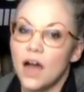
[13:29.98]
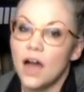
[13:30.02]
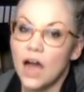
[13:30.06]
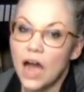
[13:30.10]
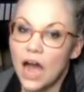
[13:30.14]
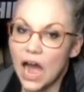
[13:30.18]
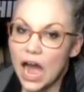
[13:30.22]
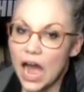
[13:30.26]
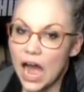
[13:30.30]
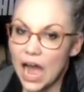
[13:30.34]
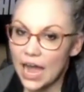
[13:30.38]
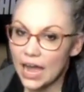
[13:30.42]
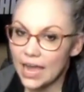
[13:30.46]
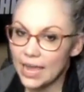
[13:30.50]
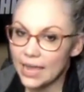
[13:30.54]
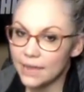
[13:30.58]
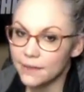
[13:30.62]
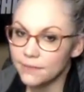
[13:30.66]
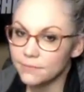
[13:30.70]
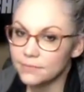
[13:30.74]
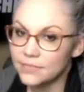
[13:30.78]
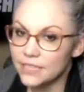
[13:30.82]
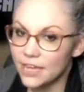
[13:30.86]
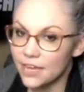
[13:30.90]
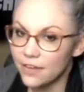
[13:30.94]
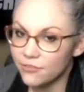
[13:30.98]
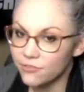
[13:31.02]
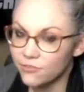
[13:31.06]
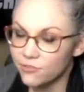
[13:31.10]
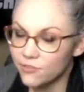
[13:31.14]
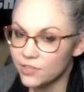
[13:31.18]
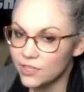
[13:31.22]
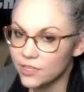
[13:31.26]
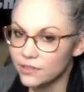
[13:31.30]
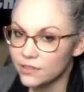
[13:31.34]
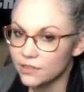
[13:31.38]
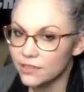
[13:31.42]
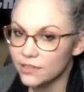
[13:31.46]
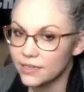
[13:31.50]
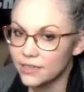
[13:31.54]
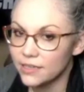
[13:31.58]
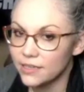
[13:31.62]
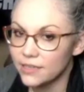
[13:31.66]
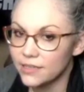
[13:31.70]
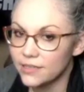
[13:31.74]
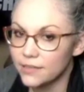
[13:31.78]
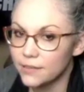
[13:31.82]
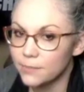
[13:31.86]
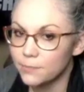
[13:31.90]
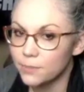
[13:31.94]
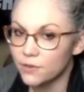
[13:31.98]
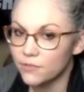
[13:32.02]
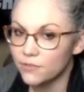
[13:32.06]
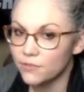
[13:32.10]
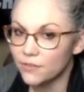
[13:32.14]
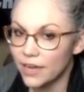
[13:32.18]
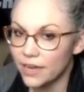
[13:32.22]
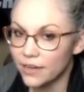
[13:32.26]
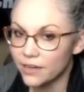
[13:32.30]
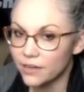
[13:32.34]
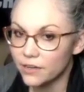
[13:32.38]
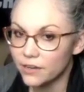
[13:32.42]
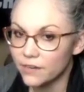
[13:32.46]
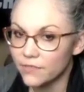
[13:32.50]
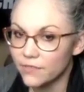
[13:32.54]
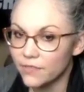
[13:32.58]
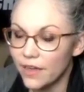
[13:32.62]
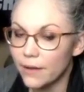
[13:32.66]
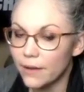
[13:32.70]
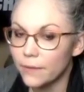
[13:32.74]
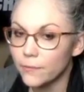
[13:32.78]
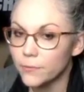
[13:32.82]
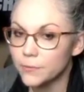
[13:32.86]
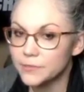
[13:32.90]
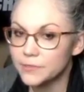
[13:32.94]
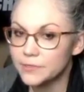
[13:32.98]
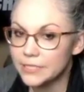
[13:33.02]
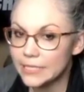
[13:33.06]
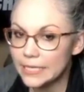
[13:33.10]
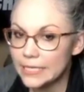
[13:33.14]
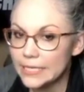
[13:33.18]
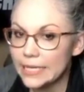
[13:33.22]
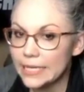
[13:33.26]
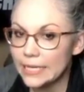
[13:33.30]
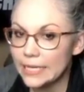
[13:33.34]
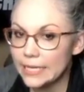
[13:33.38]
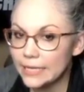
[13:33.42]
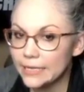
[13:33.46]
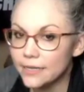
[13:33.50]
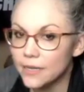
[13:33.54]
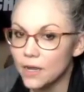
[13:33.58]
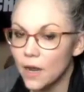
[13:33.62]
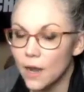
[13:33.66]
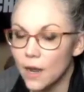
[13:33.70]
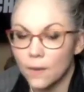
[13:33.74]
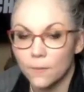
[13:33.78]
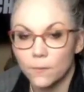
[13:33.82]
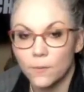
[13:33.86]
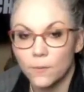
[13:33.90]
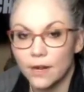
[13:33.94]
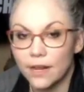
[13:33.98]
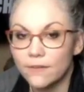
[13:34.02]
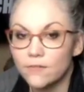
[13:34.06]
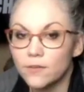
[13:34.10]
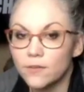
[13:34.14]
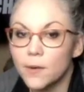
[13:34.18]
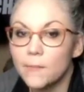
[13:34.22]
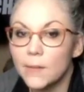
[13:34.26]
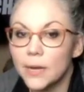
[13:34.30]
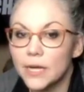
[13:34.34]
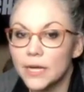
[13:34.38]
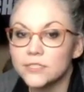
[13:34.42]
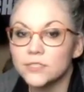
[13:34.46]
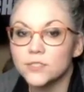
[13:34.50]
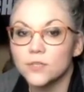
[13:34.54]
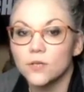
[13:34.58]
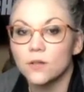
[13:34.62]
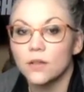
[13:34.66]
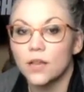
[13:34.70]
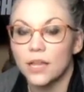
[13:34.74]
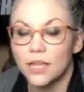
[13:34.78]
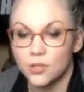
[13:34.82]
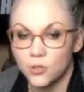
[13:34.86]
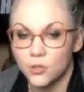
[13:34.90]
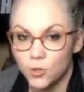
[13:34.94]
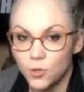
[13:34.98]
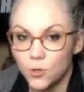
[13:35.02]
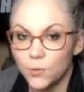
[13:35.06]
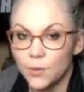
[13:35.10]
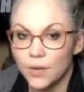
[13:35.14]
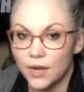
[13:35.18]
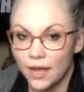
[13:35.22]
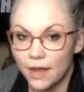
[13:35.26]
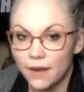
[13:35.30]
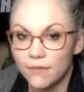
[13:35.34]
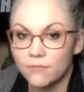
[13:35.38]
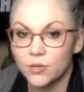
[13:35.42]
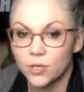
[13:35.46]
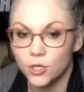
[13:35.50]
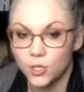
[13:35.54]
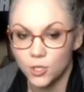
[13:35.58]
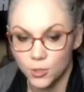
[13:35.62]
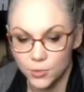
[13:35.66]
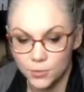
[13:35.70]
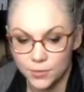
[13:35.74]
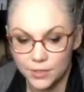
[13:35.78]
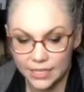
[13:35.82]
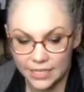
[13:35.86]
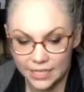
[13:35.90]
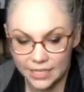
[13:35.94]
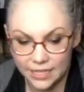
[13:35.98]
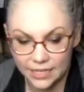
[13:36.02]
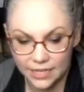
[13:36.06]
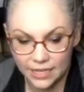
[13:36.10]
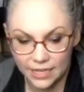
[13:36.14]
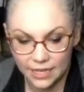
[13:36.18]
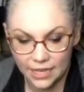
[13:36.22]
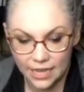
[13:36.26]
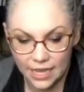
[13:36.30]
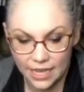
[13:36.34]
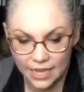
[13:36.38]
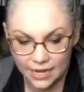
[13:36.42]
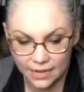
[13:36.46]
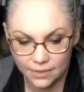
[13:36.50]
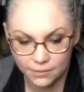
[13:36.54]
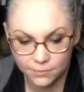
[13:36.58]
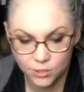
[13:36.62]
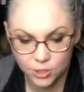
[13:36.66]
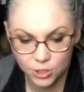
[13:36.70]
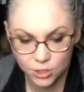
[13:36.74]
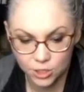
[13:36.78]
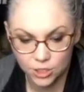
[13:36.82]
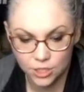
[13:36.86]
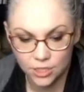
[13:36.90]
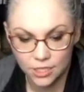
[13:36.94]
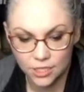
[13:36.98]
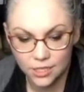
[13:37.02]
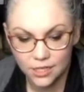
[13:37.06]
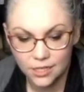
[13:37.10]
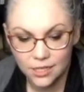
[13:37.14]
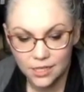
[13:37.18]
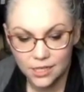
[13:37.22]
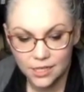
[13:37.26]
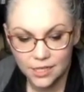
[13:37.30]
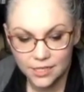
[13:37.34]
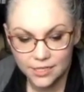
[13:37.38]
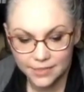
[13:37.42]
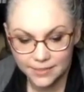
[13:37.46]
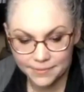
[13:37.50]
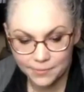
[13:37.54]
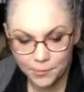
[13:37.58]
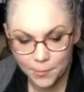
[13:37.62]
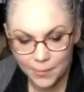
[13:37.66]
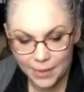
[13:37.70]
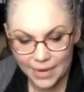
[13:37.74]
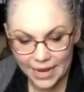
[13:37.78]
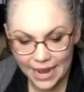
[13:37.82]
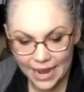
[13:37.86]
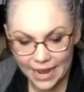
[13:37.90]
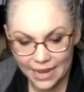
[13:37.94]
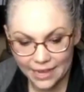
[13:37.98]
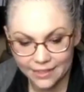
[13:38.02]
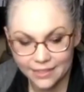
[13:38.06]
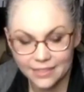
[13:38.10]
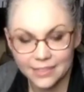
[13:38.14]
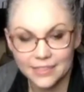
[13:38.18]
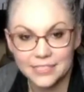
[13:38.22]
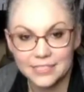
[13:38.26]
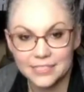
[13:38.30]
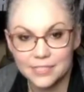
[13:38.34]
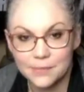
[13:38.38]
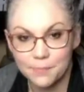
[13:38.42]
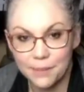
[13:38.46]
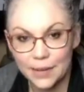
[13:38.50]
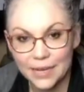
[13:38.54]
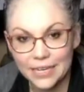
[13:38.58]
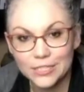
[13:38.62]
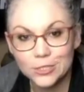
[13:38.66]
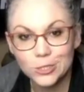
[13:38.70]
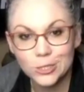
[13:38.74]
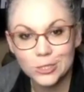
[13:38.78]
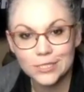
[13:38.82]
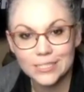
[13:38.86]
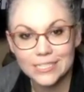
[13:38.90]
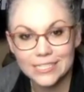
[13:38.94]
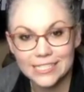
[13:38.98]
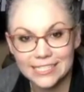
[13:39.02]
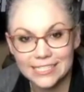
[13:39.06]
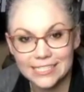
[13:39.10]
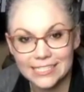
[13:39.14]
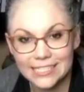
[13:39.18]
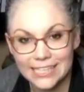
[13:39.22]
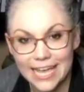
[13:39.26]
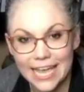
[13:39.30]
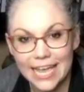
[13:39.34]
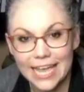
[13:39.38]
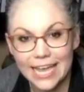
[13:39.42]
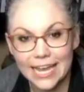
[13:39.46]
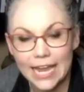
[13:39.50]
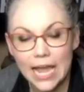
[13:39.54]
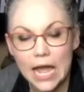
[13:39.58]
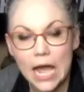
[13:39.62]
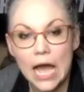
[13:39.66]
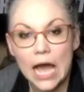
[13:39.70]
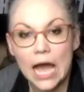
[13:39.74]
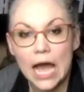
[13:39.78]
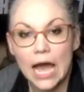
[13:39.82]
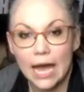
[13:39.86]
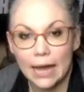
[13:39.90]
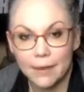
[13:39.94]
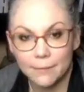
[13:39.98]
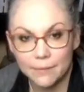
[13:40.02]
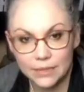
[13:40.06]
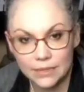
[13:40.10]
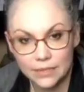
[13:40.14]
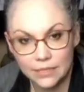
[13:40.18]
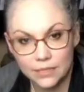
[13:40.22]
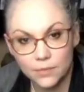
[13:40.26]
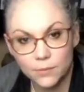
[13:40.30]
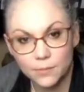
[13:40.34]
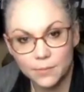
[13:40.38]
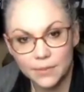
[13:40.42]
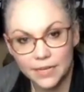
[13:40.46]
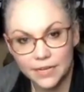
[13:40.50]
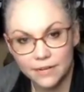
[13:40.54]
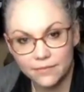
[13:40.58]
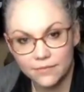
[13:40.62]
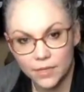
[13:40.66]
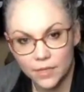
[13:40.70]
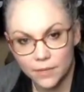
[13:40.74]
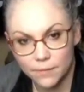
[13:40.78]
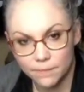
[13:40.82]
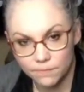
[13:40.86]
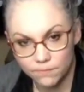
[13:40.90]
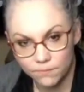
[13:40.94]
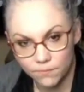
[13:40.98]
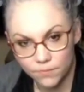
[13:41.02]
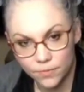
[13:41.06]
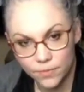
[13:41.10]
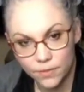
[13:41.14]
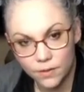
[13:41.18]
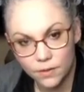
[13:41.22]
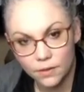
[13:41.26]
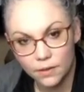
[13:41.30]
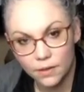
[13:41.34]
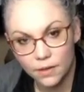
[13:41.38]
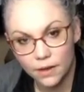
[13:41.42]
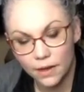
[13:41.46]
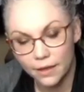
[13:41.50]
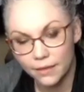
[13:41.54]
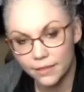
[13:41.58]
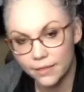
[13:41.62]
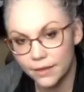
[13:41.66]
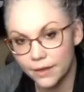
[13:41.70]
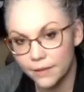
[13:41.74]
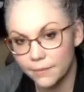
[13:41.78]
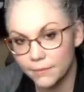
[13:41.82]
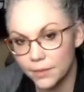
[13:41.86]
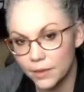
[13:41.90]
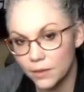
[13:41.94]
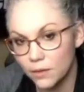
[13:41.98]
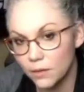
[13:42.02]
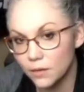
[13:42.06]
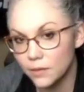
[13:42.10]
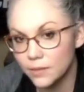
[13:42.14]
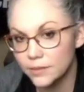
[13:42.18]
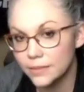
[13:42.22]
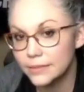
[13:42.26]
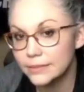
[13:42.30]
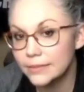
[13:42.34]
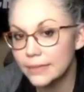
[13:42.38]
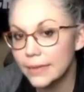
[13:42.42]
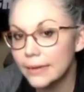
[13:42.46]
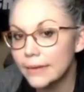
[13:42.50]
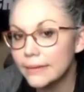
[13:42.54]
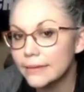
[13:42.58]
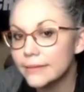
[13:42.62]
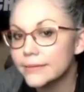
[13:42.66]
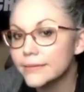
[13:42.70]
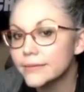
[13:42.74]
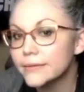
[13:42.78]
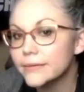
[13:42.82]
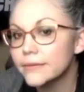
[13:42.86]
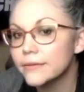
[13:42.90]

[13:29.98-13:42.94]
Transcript: I am definitely the provider that will dig in on whatever muscle and do whatever you need. And I'm sure some of my athletes and patients can say I'm a little bit of I think I've been called a sadist.